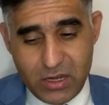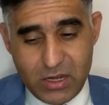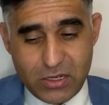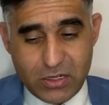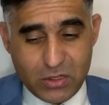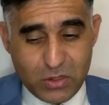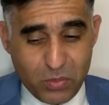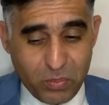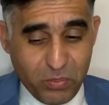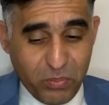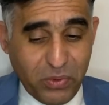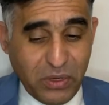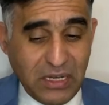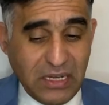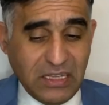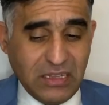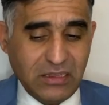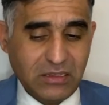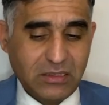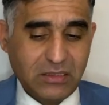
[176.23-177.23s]
To
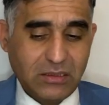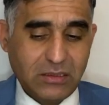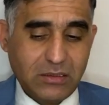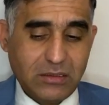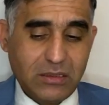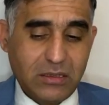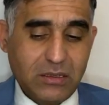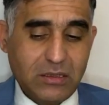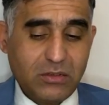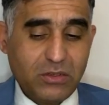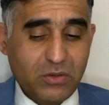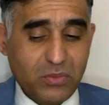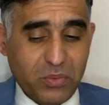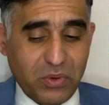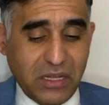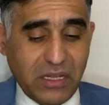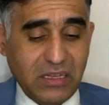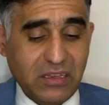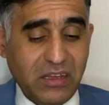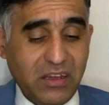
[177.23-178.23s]
breathe, to
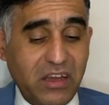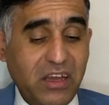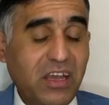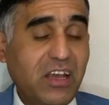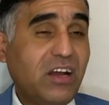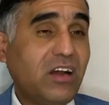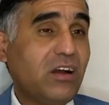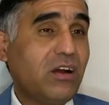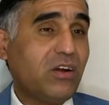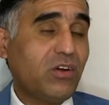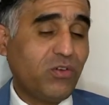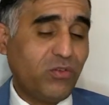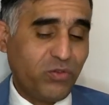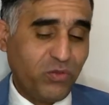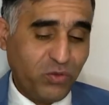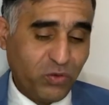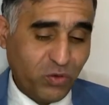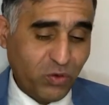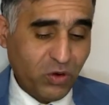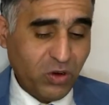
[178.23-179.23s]
breathe air
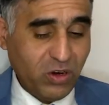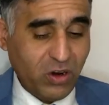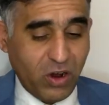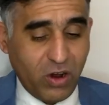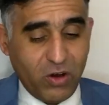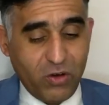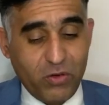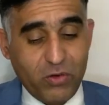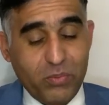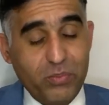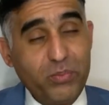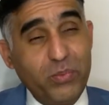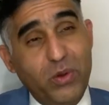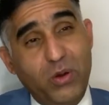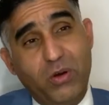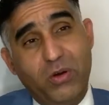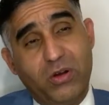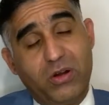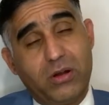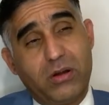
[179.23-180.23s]
full of
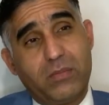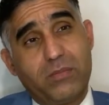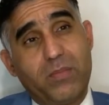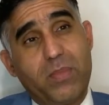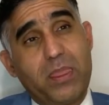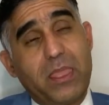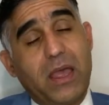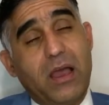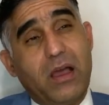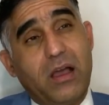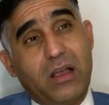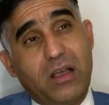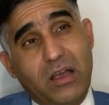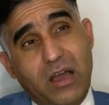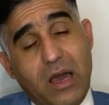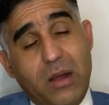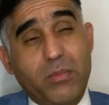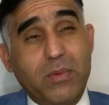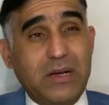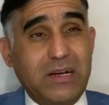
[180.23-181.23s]
pure carbon